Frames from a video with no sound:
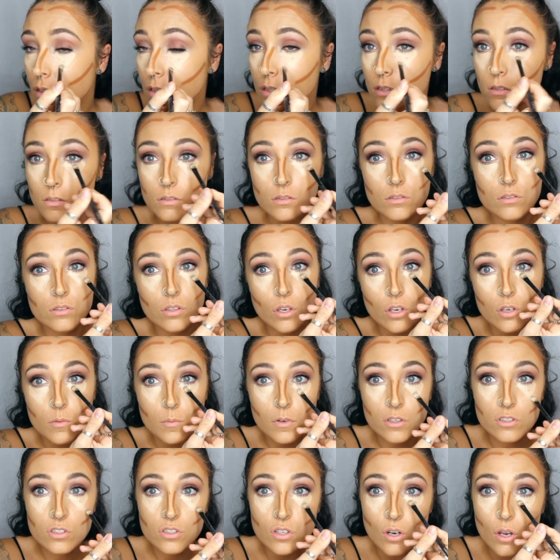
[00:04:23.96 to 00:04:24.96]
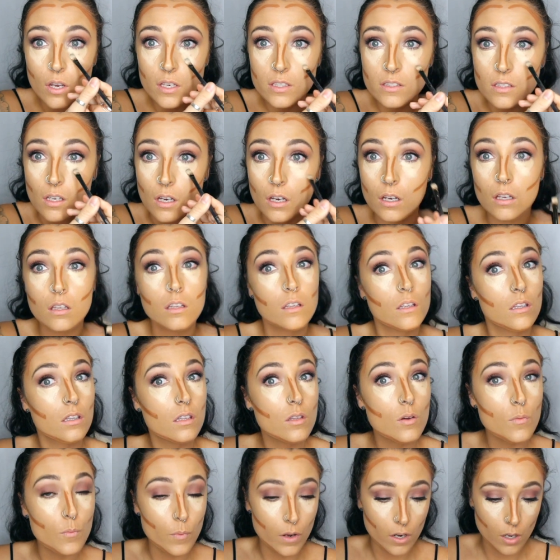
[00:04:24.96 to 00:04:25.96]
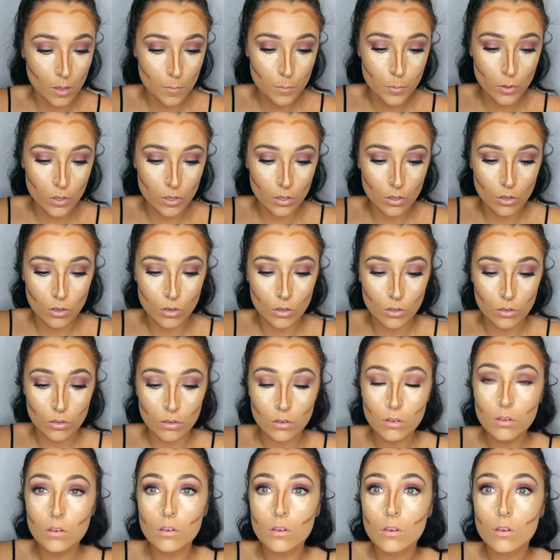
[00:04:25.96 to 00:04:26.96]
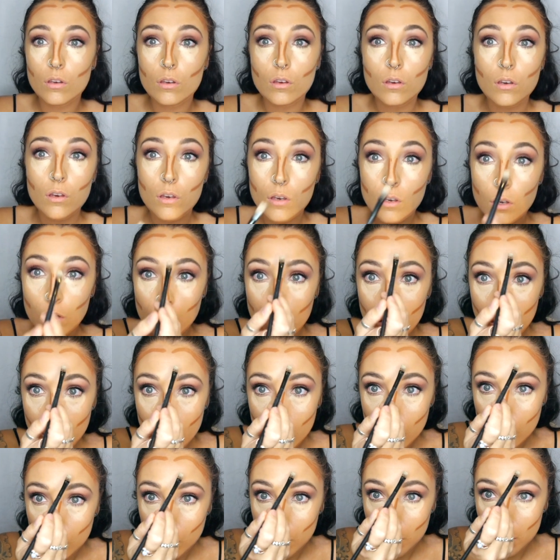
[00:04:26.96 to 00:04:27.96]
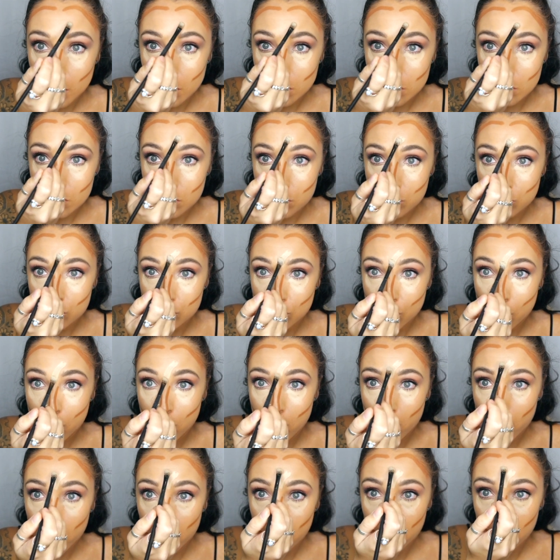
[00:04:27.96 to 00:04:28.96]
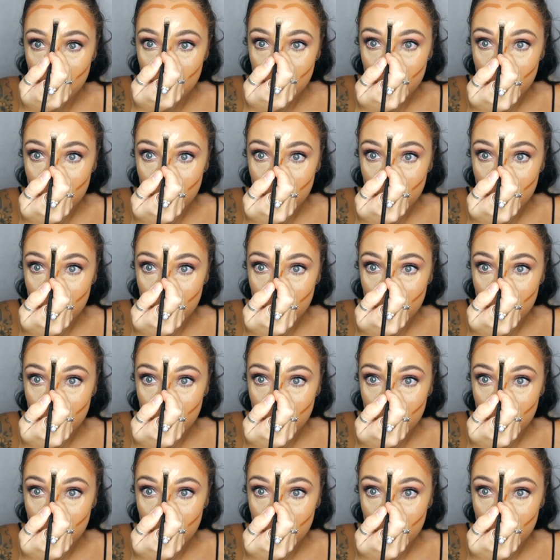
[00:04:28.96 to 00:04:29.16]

So much nicer than when I put it on when it's dry.